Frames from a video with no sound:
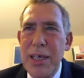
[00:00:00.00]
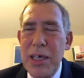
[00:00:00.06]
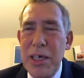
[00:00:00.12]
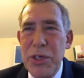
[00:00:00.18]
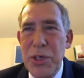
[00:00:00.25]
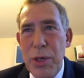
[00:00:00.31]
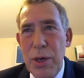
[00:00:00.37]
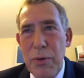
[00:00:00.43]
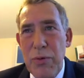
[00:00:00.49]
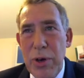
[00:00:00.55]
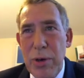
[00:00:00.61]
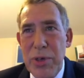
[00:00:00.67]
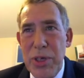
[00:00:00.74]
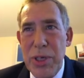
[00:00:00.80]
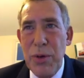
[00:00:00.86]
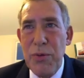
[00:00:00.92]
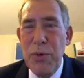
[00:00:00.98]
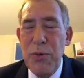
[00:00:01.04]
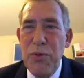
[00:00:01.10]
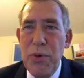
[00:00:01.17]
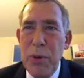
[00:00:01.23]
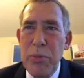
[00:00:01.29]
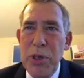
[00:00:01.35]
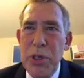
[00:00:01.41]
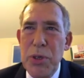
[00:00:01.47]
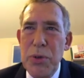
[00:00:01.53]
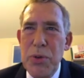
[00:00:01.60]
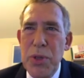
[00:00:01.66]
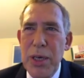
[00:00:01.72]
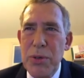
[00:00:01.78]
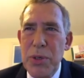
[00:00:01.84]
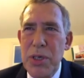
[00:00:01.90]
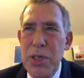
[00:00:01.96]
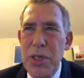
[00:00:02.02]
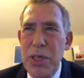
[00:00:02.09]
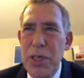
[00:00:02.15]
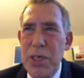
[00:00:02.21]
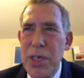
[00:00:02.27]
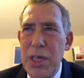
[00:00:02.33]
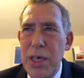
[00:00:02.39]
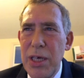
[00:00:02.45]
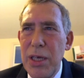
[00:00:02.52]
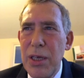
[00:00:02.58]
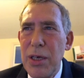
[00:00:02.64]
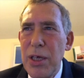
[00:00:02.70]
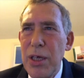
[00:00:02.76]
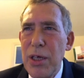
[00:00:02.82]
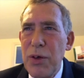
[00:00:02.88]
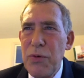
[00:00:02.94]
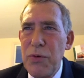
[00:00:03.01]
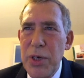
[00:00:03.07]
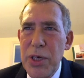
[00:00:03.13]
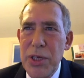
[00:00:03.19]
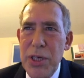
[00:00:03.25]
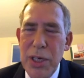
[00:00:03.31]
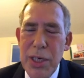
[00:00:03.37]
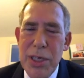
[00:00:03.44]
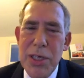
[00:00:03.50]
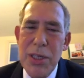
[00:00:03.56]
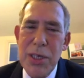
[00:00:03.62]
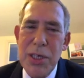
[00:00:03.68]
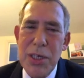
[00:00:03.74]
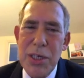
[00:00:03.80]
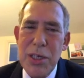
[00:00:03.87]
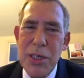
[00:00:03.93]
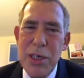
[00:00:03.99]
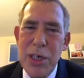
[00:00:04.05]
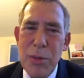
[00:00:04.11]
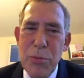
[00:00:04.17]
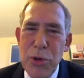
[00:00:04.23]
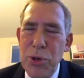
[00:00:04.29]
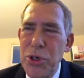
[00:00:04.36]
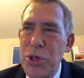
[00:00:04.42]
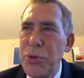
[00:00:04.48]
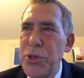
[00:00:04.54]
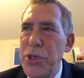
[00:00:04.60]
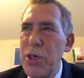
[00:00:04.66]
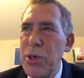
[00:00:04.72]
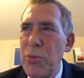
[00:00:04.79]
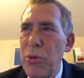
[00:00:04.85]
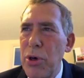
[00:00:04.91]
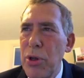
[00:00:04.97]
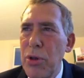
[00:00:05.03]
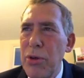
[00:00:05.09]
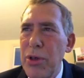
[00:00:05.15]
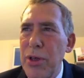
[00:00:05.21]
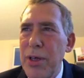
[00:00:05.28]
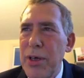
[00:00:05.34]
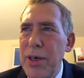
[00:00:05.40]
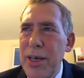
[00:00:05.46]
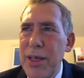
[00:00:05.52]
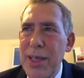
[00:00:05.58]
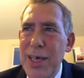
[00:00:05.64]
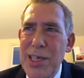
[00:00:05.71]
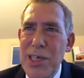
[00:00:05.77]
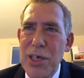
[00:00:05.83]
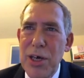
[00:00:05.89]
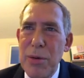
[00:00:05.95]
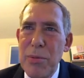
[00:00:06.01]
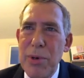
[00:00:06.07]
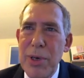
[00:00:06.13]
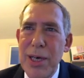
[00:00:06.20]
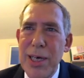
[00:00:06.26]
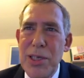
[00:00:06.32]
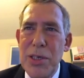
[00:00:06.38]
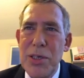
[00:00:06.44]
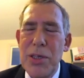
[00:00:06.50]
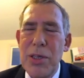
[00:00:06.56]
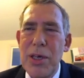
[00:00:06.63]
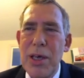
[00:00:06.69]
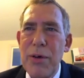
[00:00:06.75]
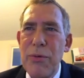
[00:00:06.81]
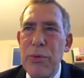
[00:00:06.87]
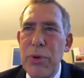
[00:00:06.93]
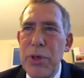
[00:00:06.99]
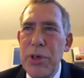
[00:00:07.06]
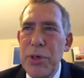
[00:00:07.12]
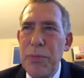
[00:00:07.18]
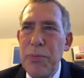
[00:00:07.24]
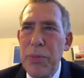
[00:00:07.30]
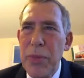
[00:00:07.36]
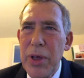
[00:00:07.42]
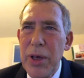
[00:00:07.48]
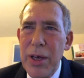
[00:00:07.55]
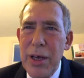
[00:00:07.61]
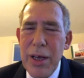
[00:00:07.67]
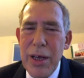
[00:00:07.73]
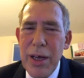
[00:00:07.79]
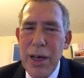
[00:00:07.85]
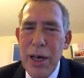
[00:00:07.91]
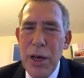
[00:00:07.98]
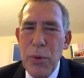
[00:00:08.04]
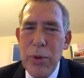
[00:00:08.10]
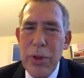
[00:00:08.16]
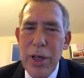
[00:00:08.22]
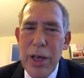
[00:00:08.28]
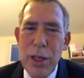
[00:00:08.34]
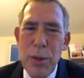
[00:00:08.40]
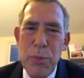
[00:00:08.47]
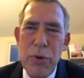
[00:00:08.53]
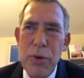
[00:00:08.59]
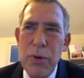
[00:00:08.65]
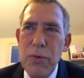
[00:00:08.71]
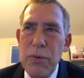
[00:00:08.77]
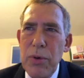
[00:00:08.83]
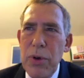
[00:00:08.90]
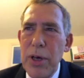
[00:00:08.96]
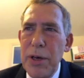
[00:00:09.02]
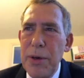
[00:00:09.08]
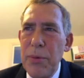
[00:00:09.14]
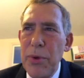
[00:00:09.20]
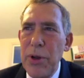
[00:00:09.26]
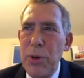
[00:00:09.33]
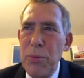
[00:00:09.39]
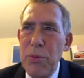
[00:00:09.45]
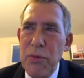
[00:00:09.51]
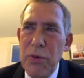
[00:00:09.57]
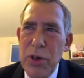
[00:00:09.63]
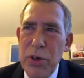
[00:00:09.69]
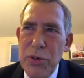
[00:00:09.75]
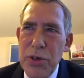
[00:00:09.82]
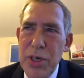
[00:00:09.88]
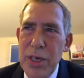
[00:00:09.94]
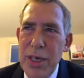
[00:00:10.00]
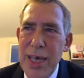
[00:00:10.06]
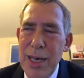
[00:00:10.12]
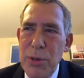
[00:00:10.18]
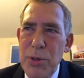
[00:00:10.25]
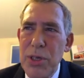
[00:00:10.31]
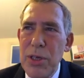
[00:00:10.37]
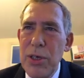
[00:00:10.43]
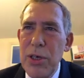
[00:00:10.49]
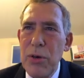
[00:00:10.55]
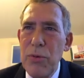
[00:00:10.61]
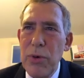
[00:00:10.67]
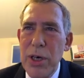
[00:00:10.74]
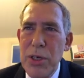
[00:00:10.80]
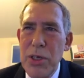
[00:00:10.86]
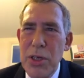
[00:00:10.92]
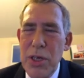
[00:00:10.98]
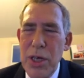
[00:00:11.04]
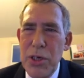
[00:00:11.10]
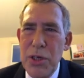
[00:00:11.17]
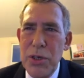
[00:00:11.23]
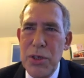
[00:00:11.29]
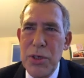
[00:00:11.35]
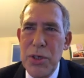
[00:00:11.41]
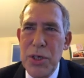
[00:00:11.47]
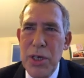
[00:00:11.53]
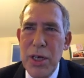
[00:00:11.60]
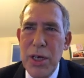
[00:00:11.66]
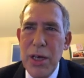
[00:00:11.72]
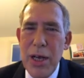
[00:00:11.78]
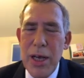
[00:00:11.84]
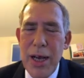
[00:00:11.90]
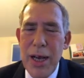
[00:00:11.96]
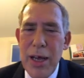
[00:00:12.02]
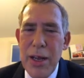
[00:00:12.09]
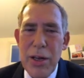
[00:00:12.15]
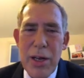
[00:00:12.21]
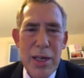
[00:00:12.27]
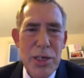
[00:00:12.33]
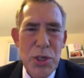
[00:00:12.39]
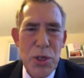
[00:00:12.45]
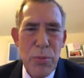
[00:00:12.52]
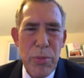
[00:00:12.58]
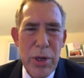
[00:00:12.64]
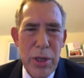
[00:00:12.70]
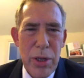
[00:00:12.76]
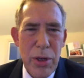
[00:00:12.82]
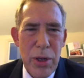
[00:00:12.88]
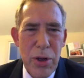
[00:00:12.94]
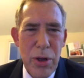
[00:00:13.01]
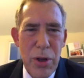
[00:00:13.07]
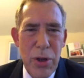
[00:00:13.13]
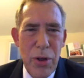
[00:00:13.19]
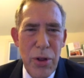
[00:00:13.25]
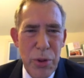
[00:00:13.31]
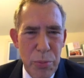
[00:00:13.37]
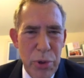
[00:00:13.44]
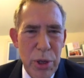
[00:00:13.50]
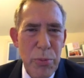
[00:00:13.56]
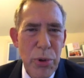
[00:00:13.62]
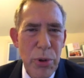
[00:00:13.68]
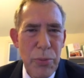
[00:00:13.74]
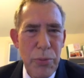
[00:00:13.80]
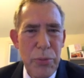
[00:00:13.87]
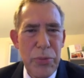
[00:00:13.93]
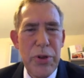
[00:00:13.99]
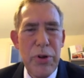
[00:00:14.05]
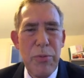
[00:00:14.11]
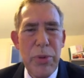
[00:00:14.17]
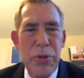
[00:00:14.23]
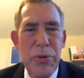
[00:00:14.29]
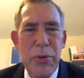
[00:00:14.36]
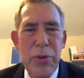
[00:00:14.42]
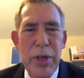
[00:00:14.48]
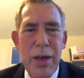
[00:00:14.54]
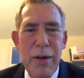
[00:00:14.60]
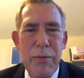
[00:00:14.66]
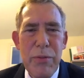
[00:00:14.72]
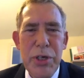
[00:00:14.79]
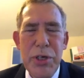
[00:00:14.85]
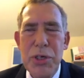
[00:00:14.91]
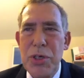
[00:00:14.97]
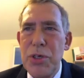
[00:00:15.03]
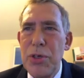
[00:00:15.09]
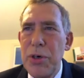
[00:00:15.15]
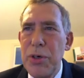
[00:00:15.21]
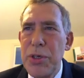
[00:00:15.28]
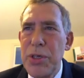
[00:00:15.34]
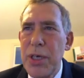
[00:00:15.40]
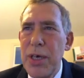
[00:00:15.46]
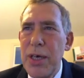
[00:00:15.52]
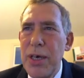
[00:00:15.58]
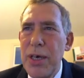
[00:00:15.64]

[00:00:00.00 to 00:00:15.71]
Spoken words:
And so I found myself in February 2016 facing into this emotional turmoil, and at that time I turned to the Cavendish. And with the help of a number of counselling and writing sessions, and like so many other people that have been through the Cavendish's doors,